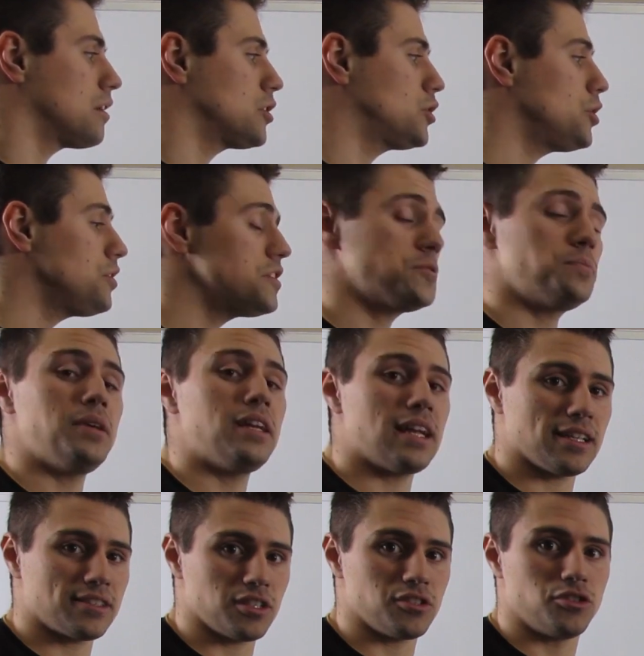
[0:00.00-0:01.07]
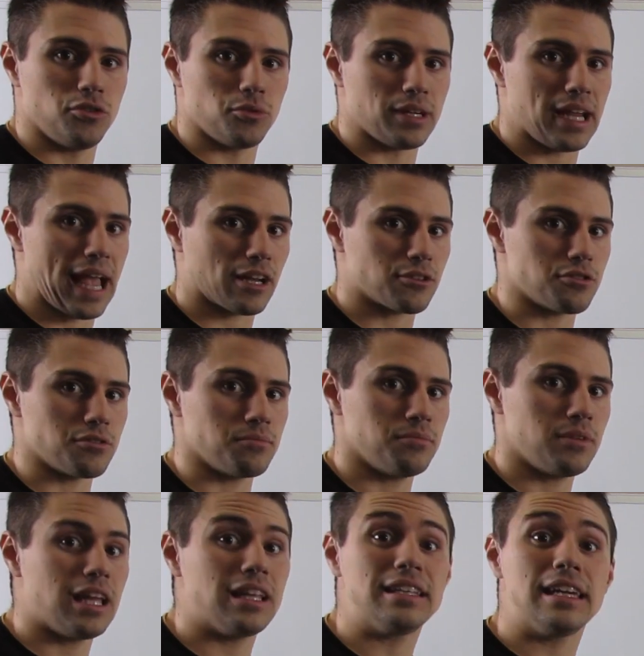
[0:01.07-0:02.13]
Could this be an SN2 reaction?
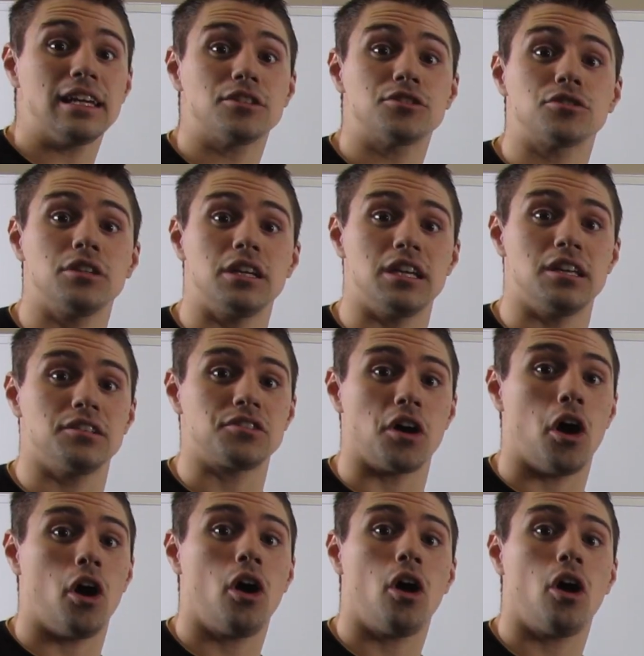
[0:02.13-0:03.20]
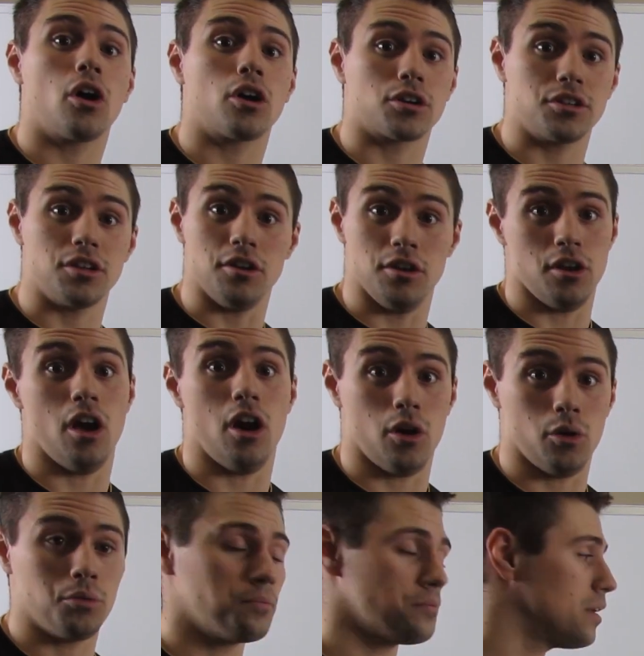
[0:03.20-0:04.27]
And the answer is a hard
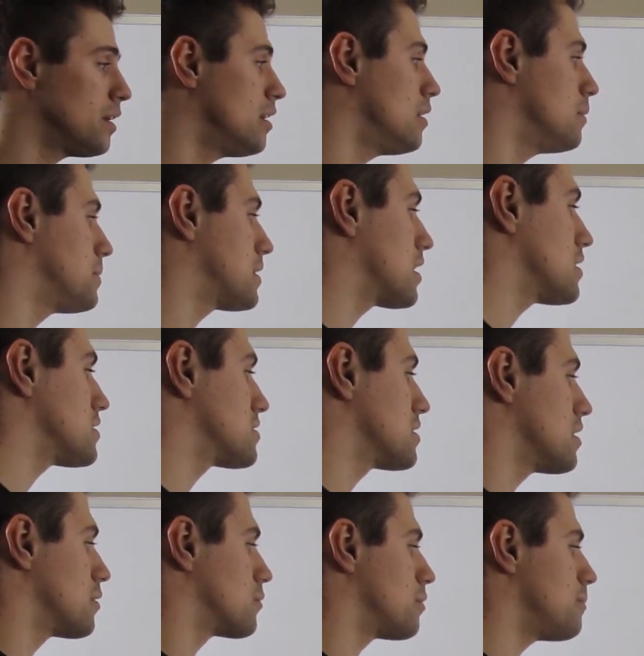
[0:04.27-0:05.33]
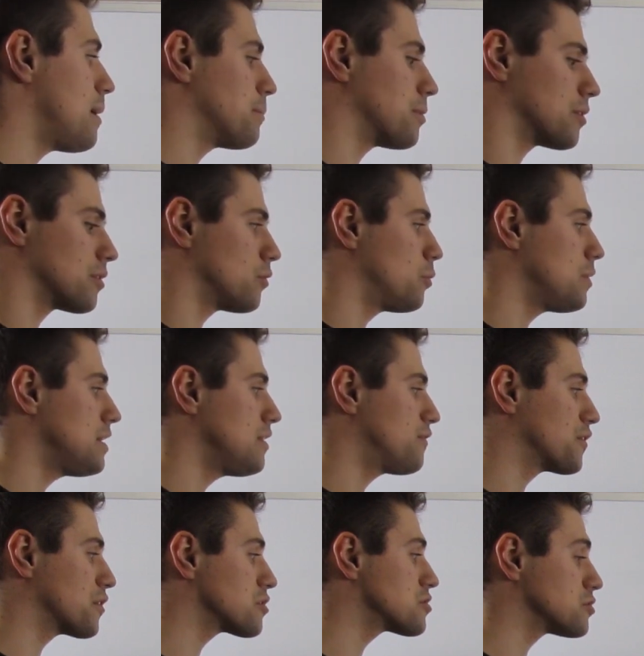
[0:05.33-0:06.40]
no. Because remember, we
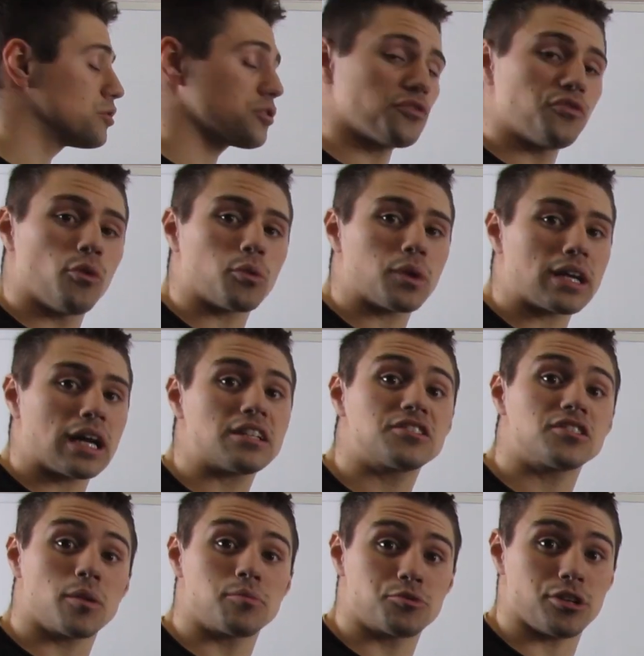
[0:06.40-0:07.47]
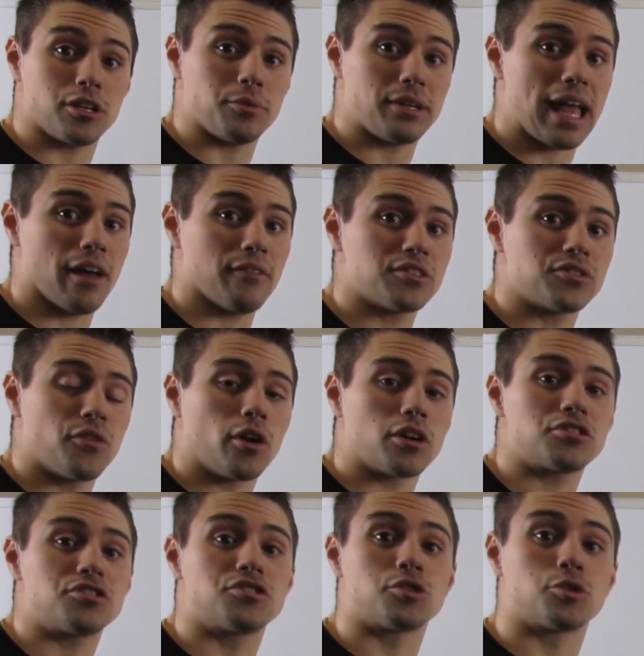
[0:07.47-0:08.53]
first look for what kind of substrate we have as far
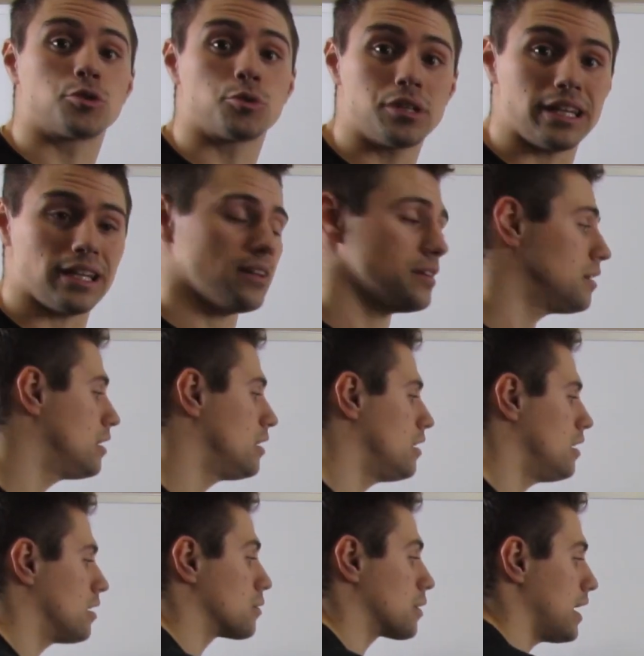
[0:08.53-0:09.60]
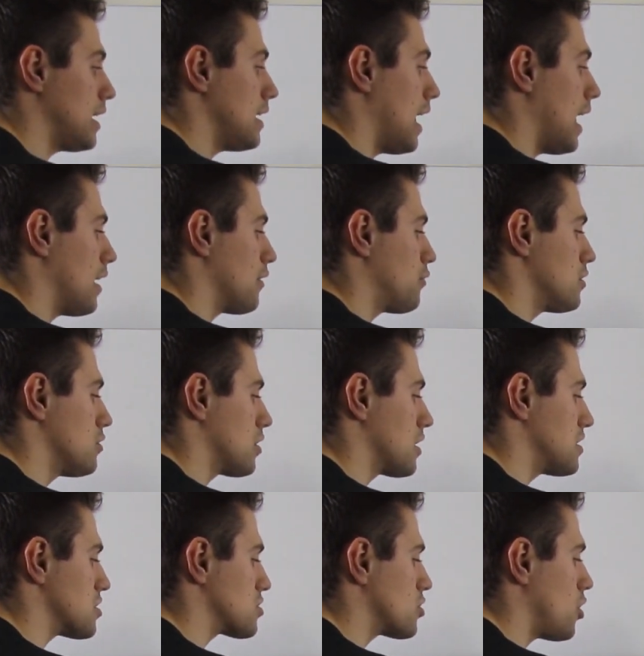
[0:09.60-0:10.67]
as degree, right? And if we look at
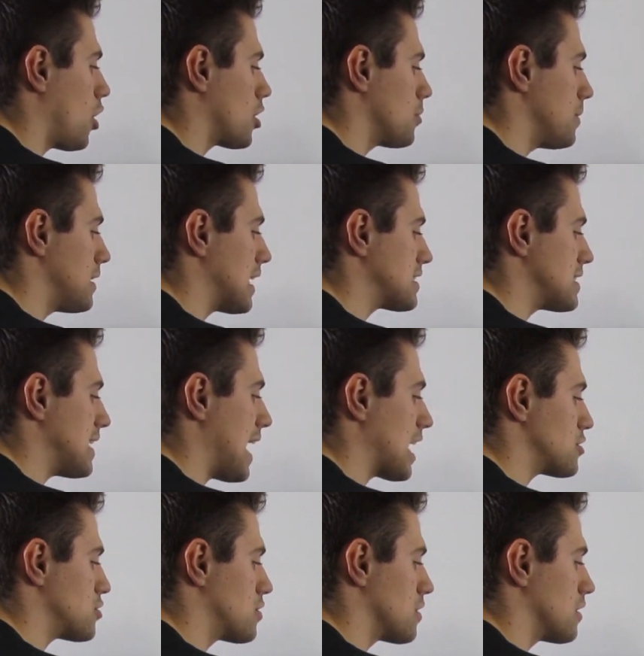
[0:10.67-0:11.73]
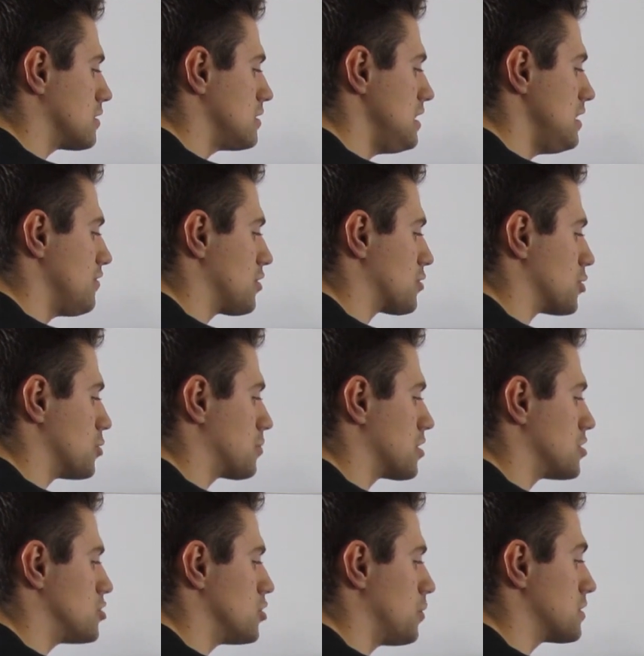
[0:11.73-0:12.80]
this carbon that's attached to the leaving group,
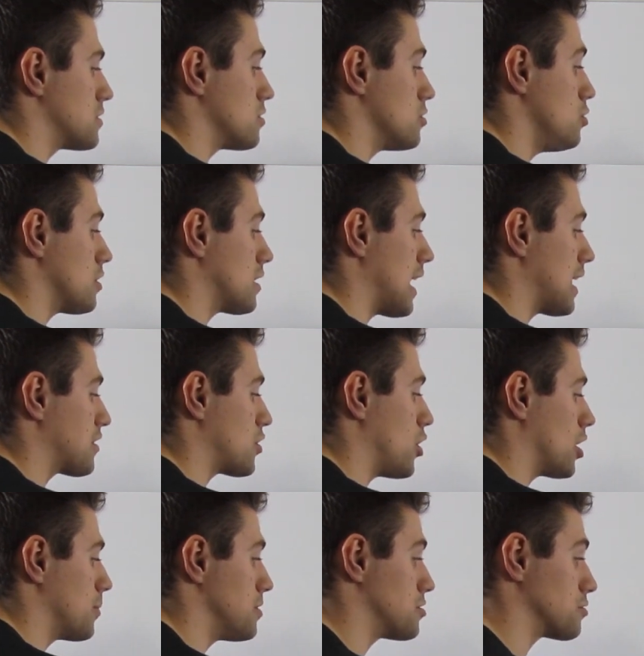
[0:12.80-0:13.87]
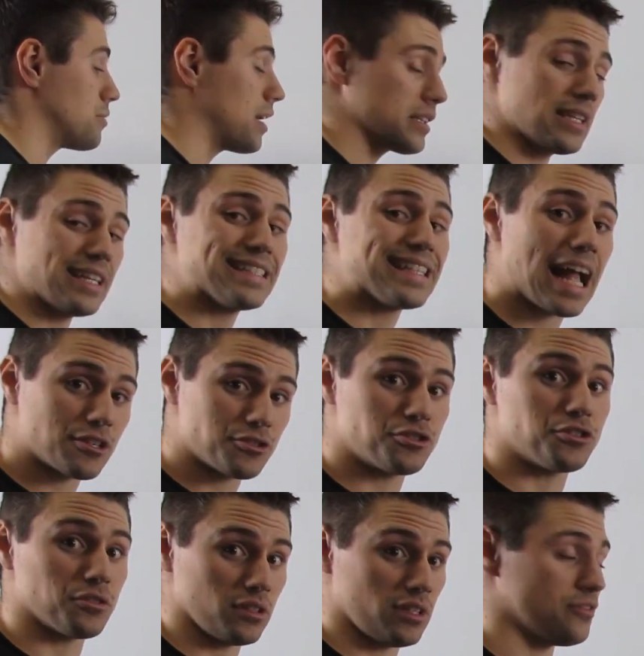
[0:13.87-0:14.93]
because you always look at the carbon directly attached
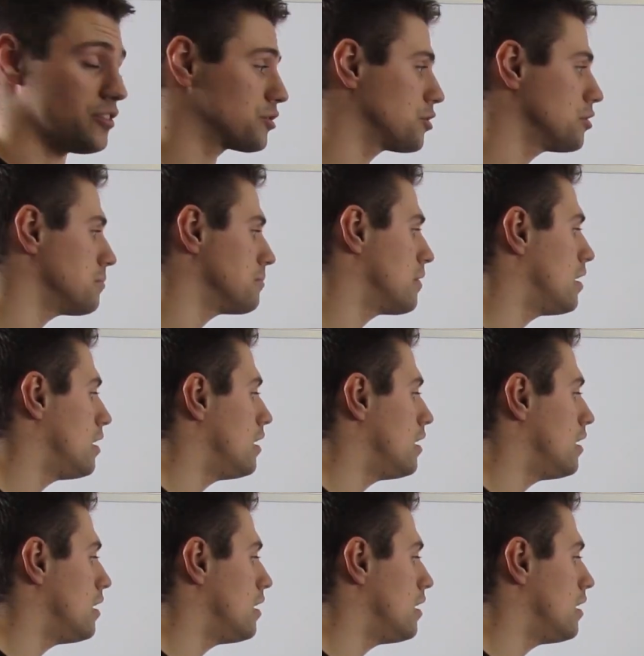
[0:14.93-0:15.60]
to your leaving group,